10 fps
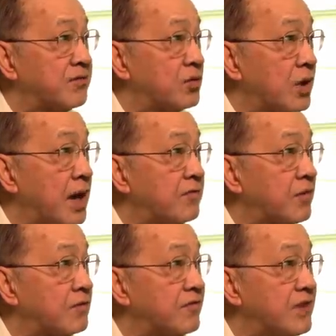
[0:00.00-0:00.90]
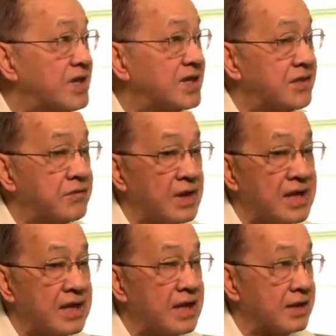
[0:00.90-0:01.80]
have to come from
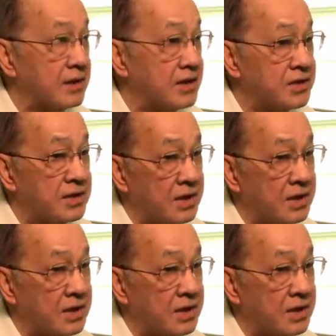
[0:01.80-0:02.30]
visa-free countries.